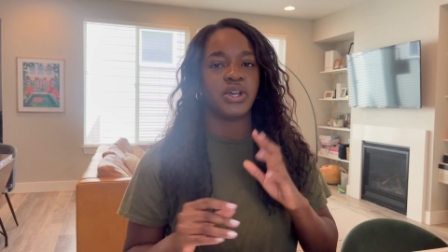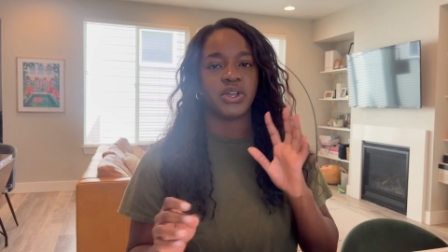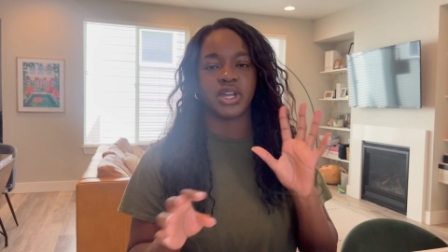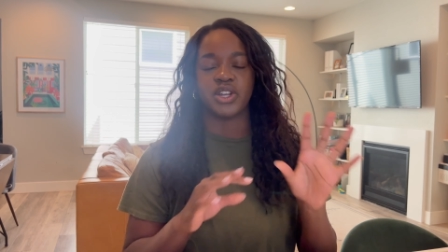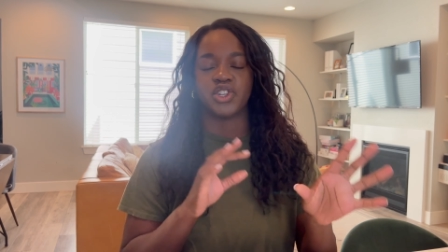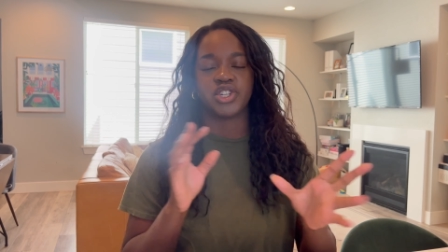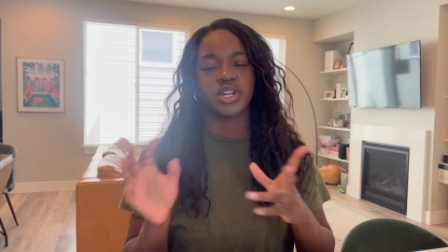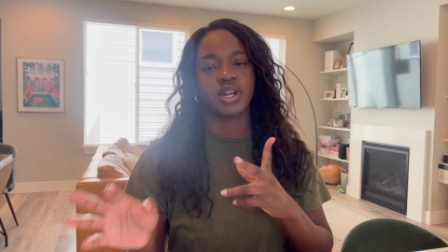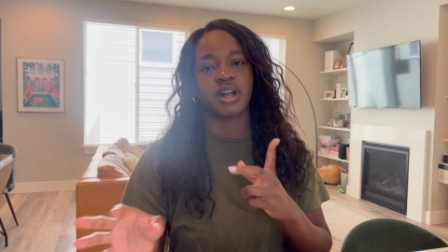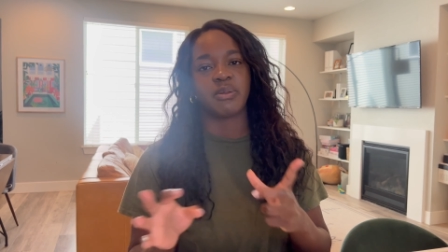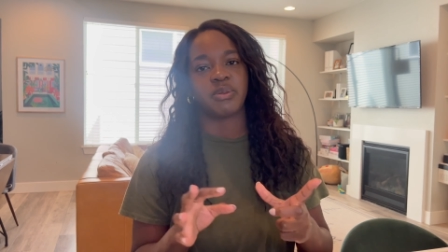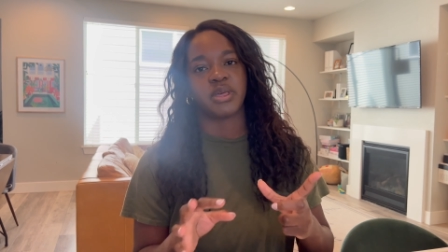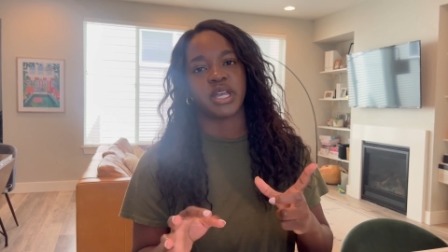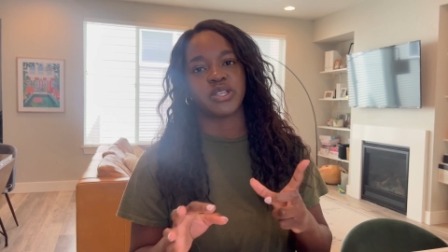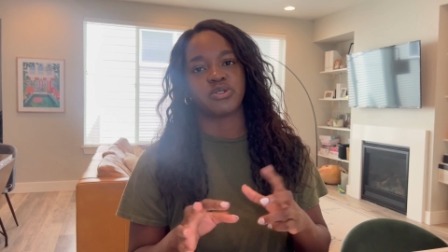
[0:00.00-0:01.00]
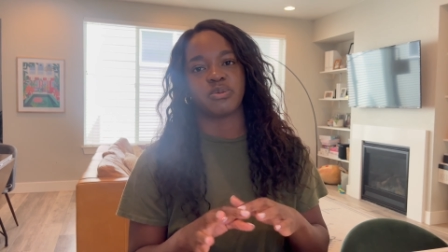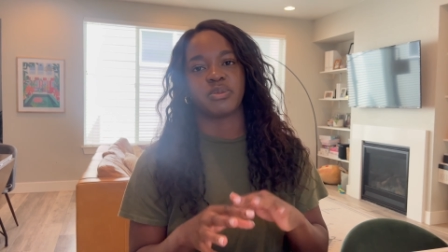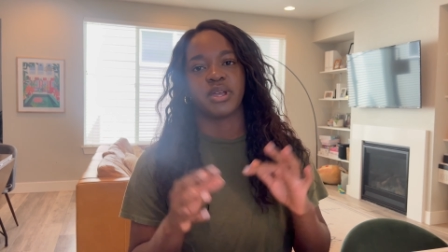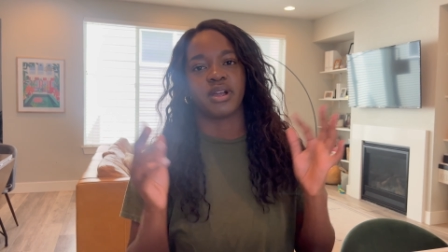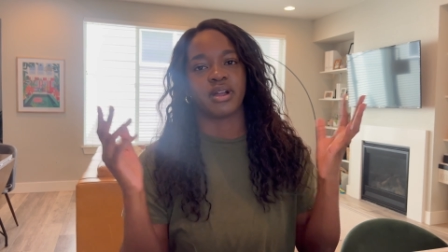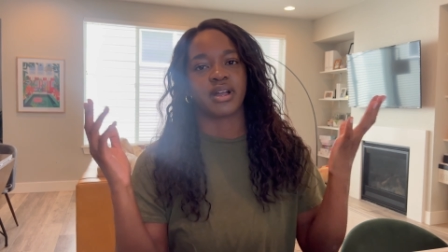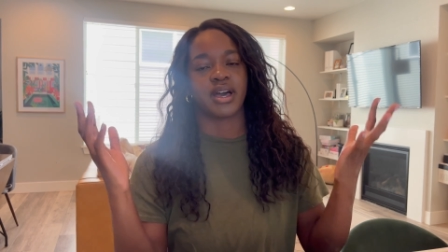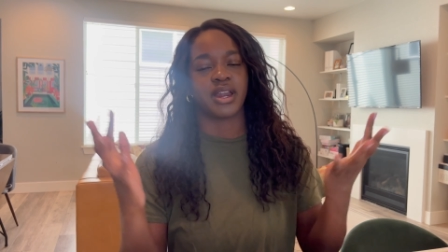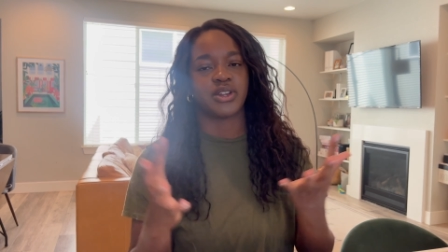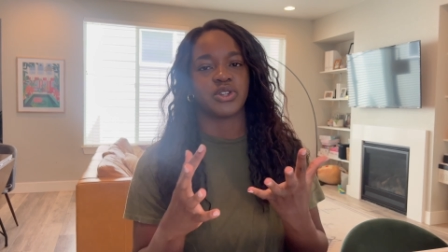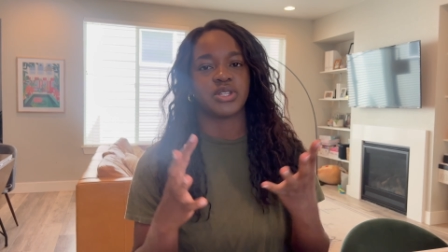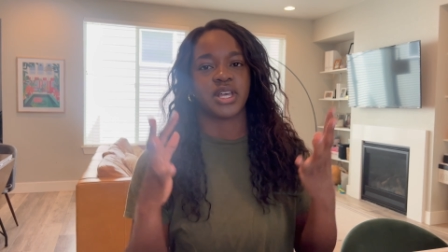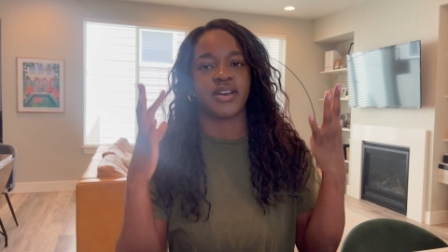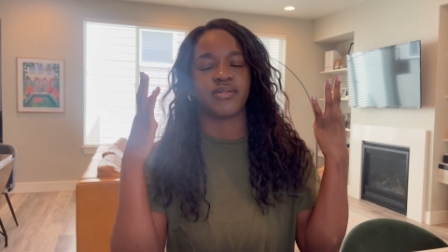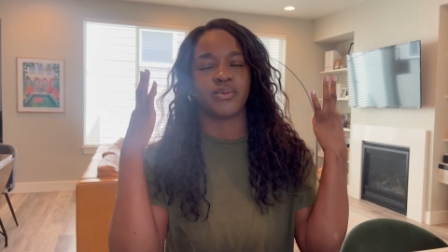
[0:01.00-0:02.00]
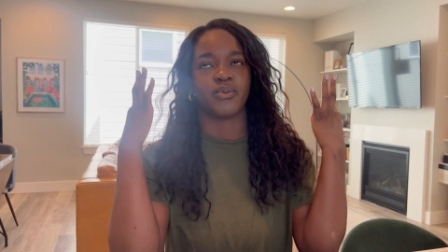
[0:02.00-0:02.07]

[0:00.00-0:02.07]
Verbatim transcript: You can share out things from there. Kind of just have